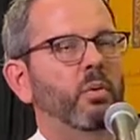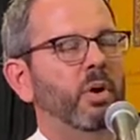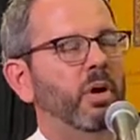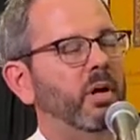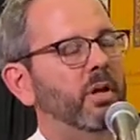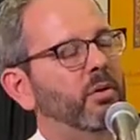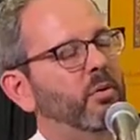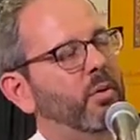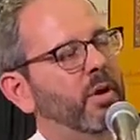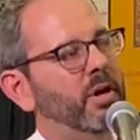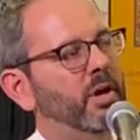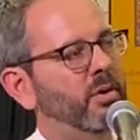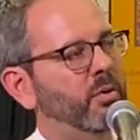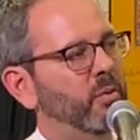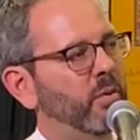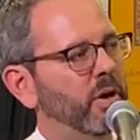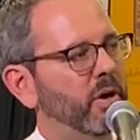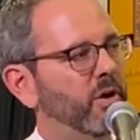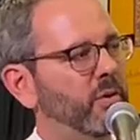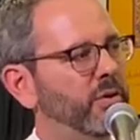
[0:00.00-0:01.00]
Well,
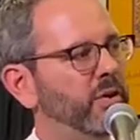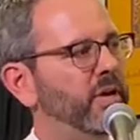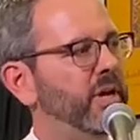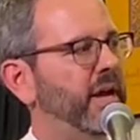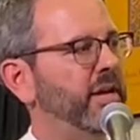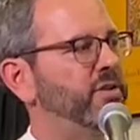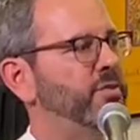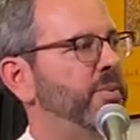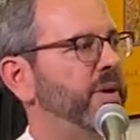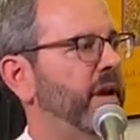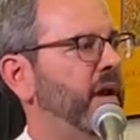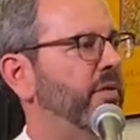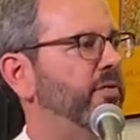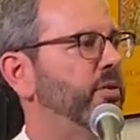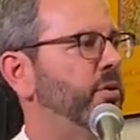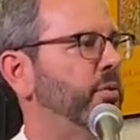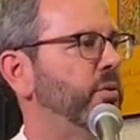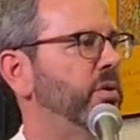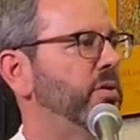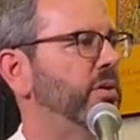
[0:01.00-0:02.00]
why don't you catch me
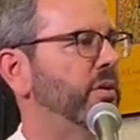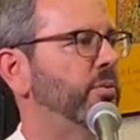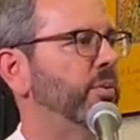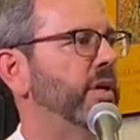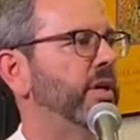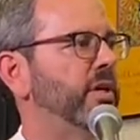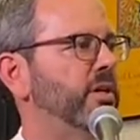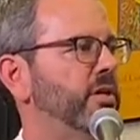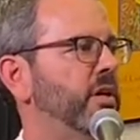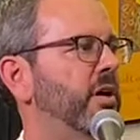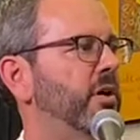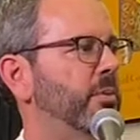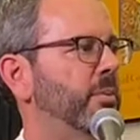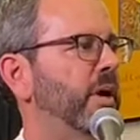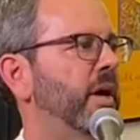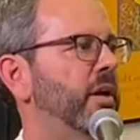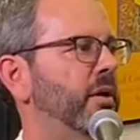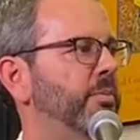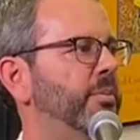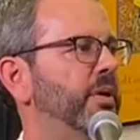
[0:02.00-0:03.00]
afterwards and we can talk
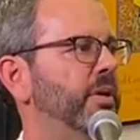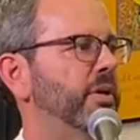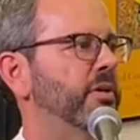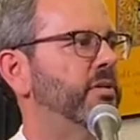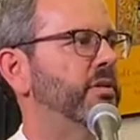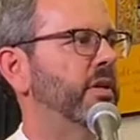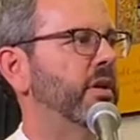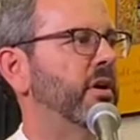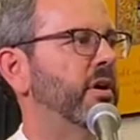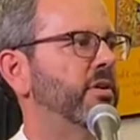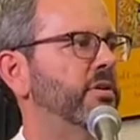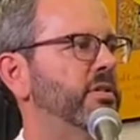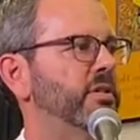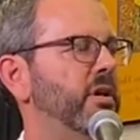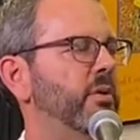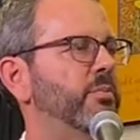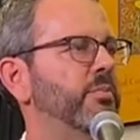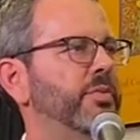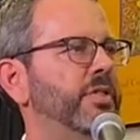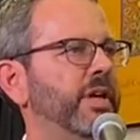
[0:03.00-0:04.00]
about it, because there are
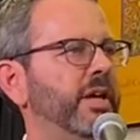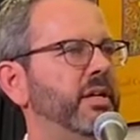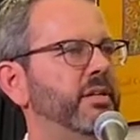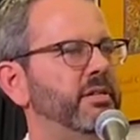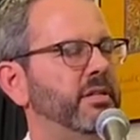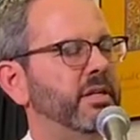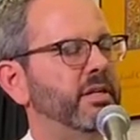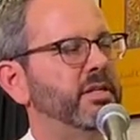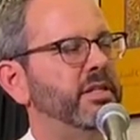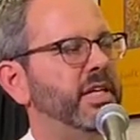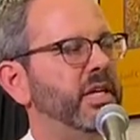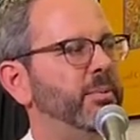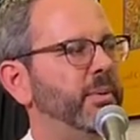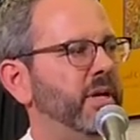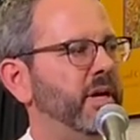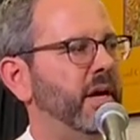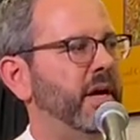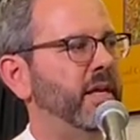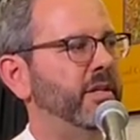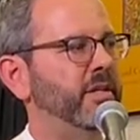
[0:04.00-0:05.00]
some things in
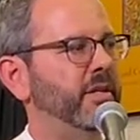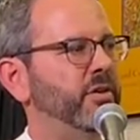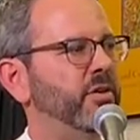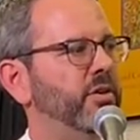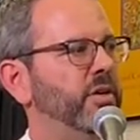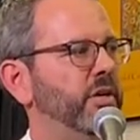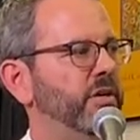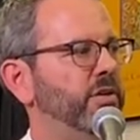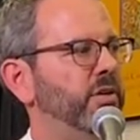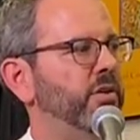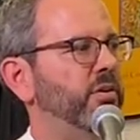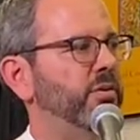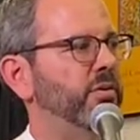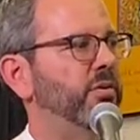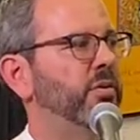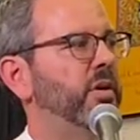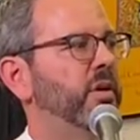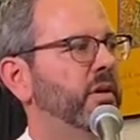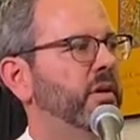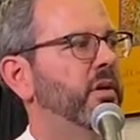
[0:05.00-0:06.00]
TBI that you can
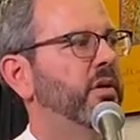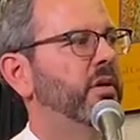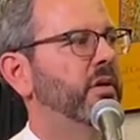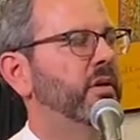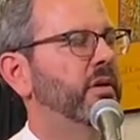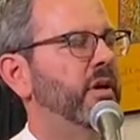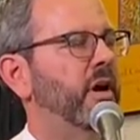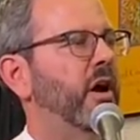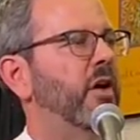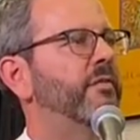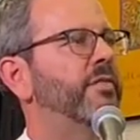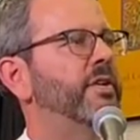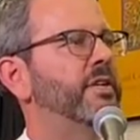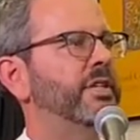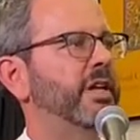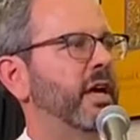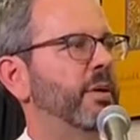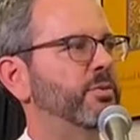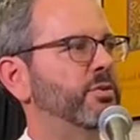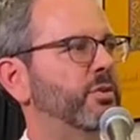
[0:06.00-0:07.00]
do.
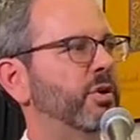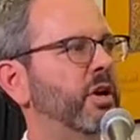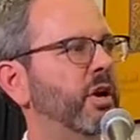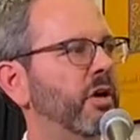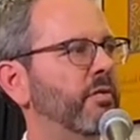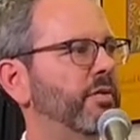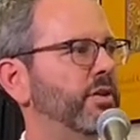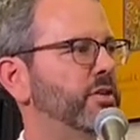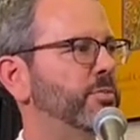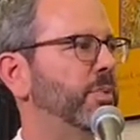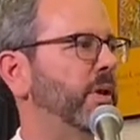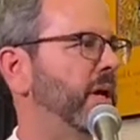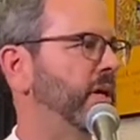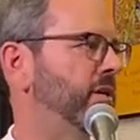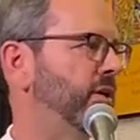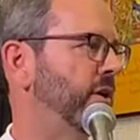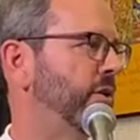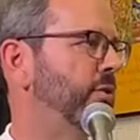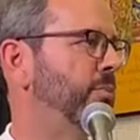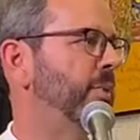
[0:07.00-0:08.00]
Oftentimes recovery is
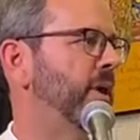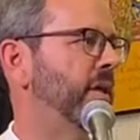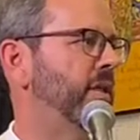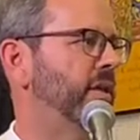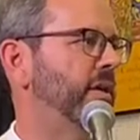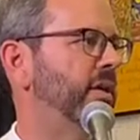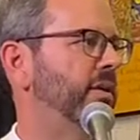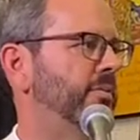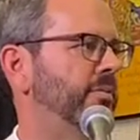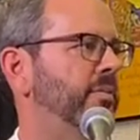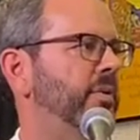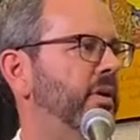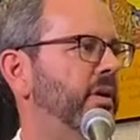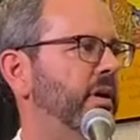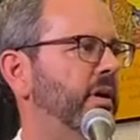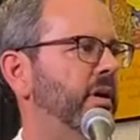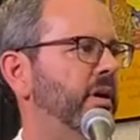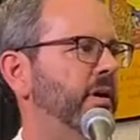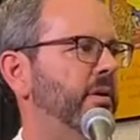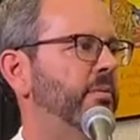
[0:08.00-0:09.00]
plateaued by then,
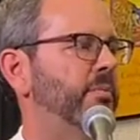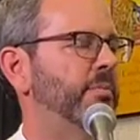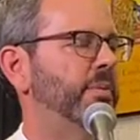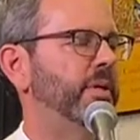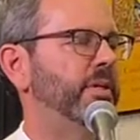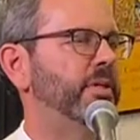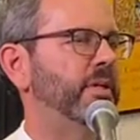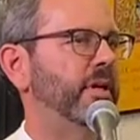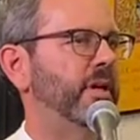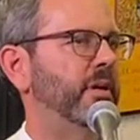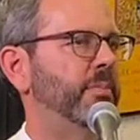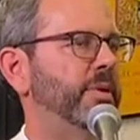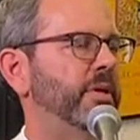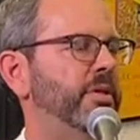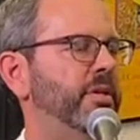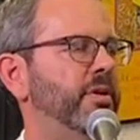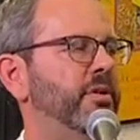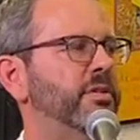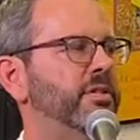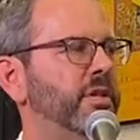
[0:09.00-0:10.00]
but
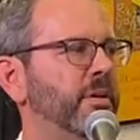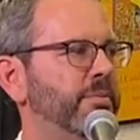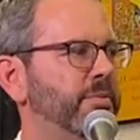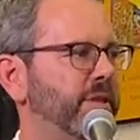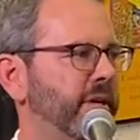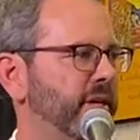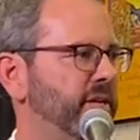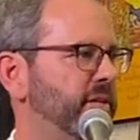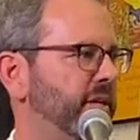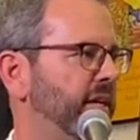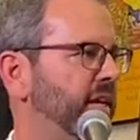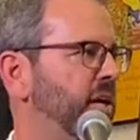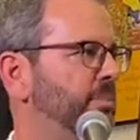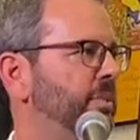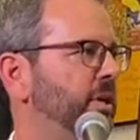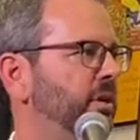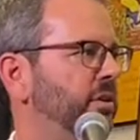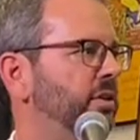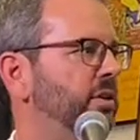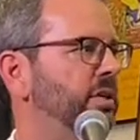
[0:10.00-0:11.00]
but there are some things that can
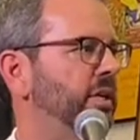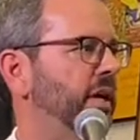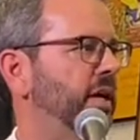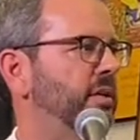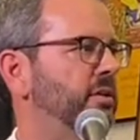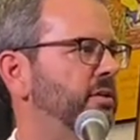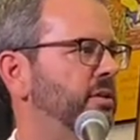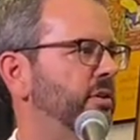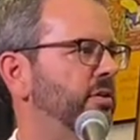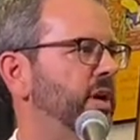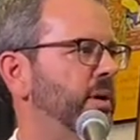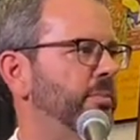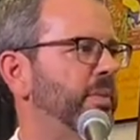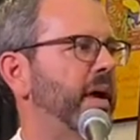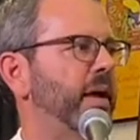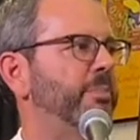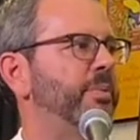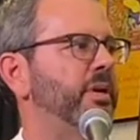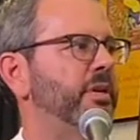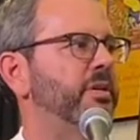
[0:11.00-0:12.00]
be looked at. So I'm
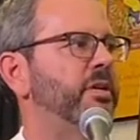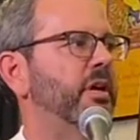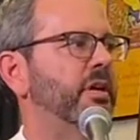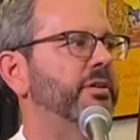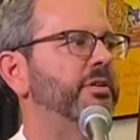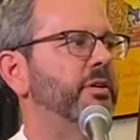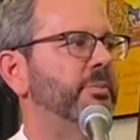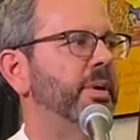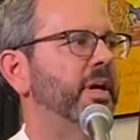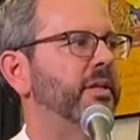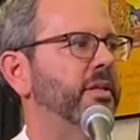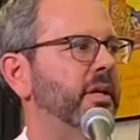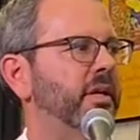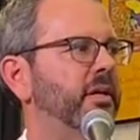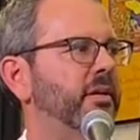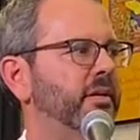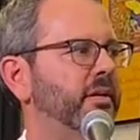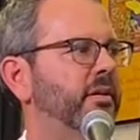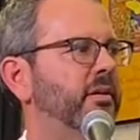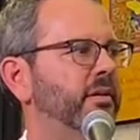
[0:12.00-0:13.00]
happy to talk to you about
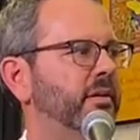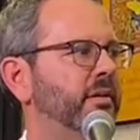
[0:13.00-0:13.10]
that.